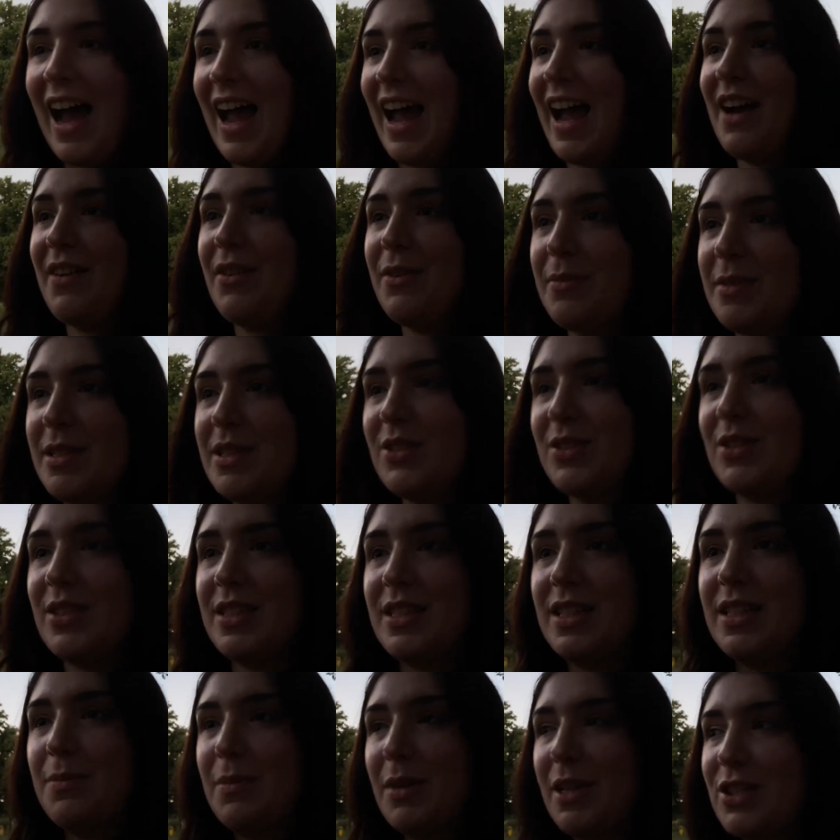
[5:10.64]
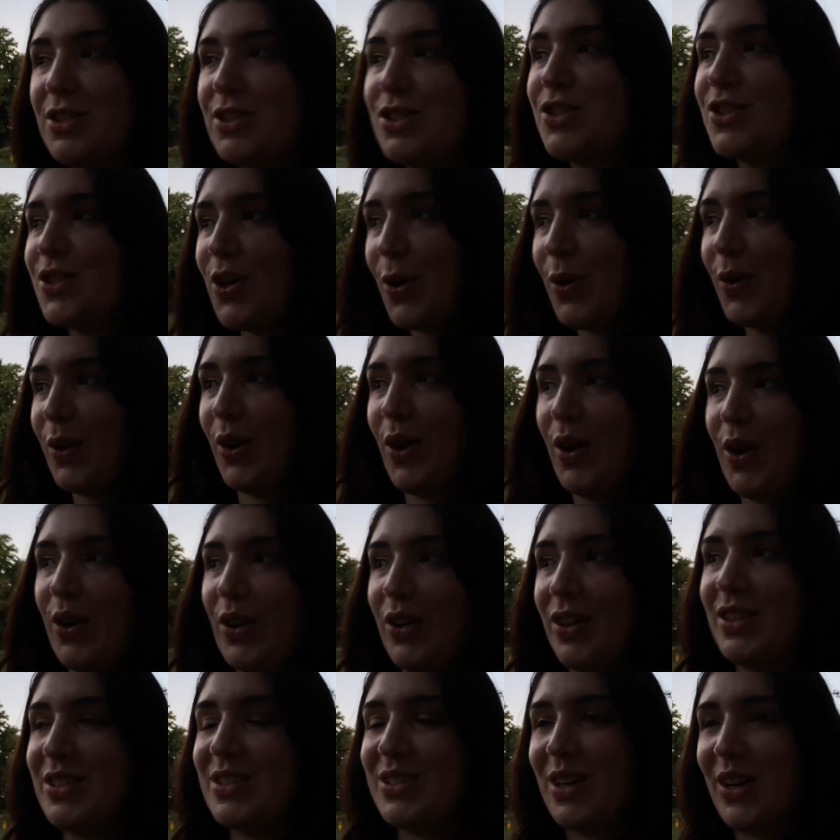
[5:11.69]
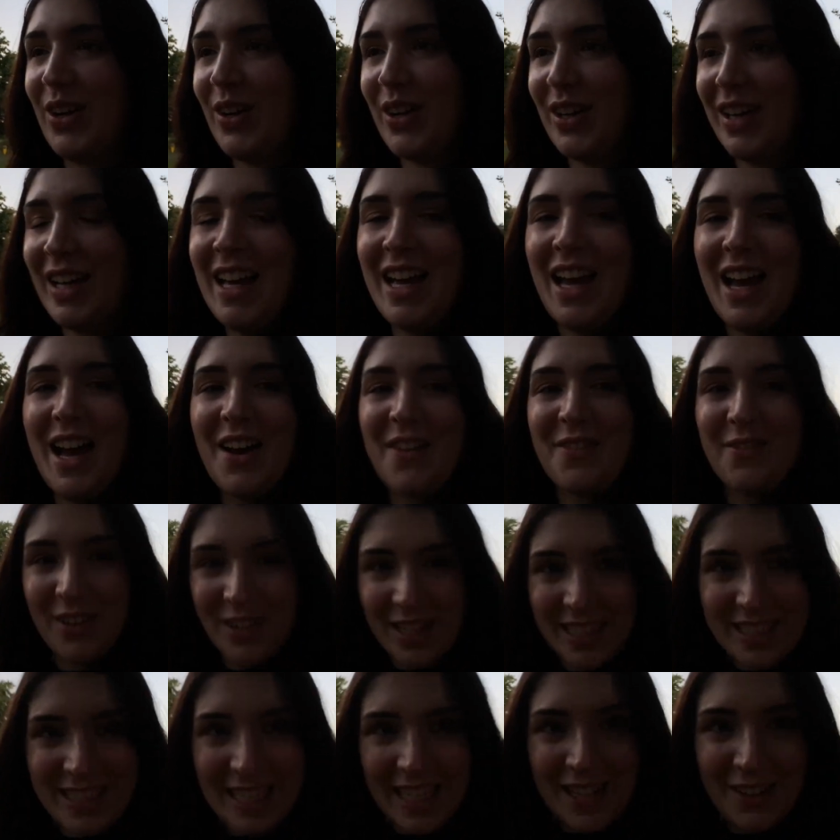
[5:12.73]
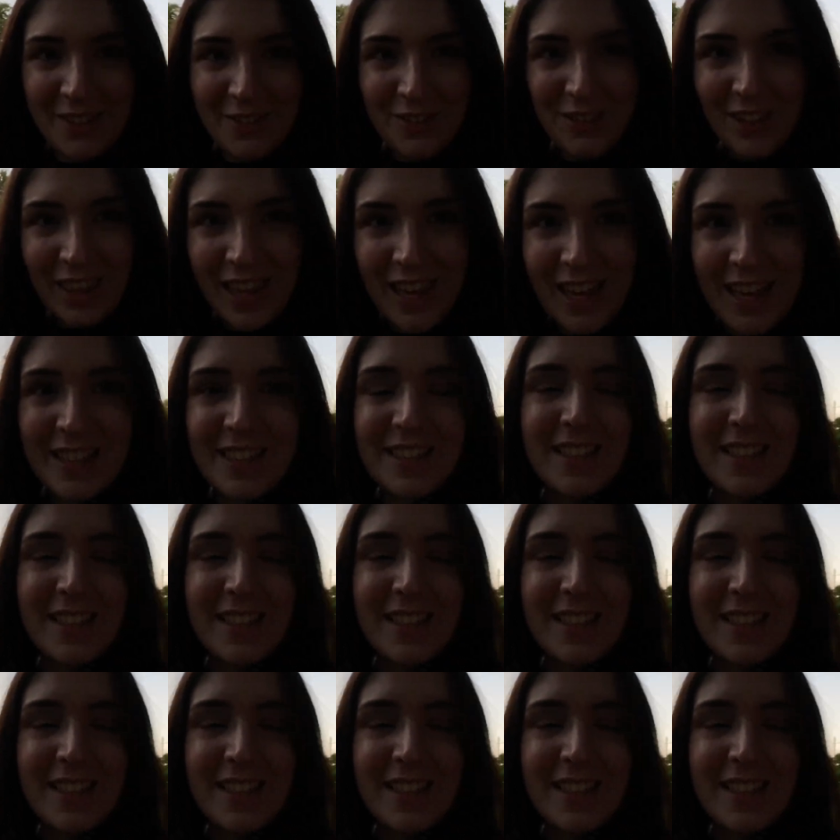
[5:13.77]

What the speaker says: I haven't been to the cinema in so long, so I'm very excited for that.